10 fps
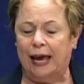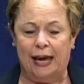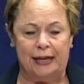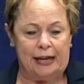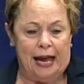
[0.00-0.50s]

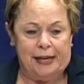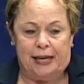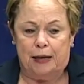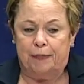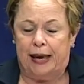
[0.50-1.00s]
and I
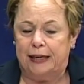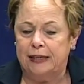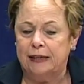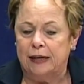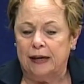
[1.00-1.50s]
keep
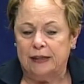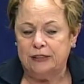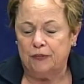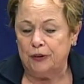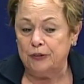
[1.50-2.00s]
getting
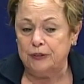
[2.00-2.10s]
so they're